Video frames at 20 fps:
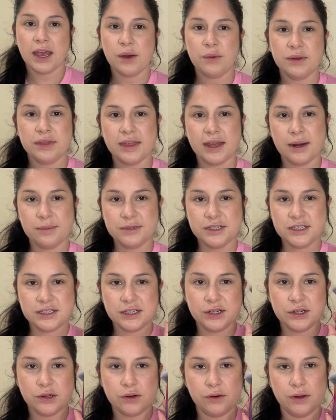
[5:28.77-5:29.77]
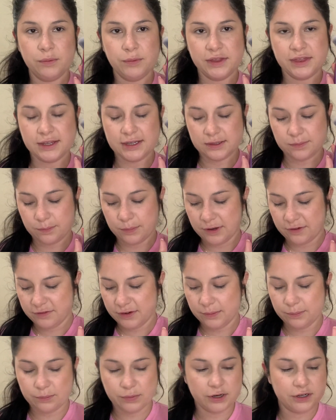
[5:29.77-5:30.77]
And with that, I'm just gonna go in with this
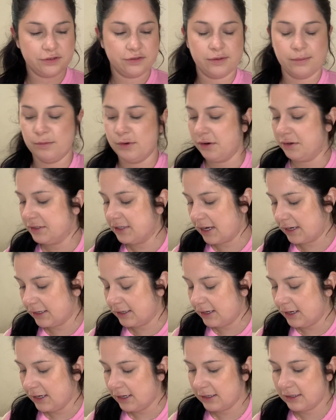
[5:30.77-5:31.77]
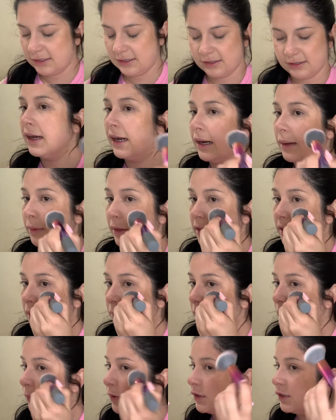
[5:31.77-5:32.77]
buffing brush from Real Techniques. I'm the type
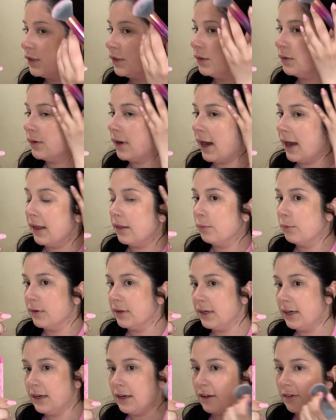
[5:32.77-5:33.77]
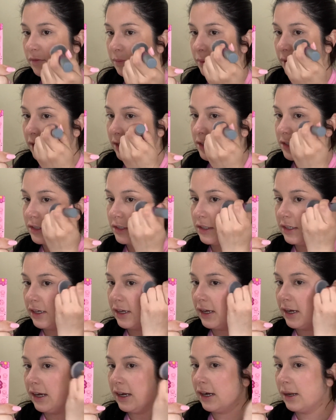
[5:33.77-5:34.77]
of person who I really love blush,
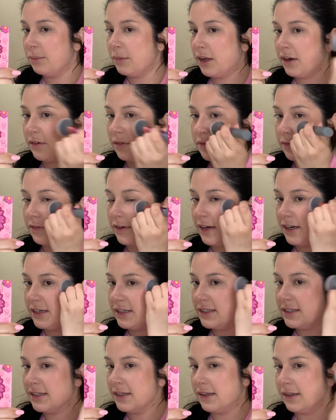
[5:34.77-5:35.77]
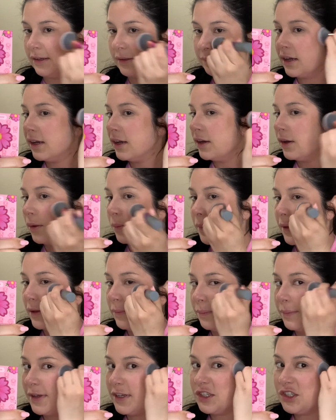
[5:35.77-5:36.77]
and I'm not afraid to, you know, be a
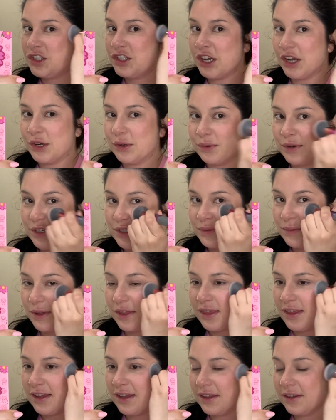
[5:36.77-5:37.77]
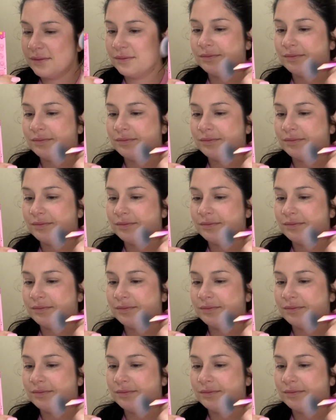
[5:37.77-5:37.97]
bit generous with it.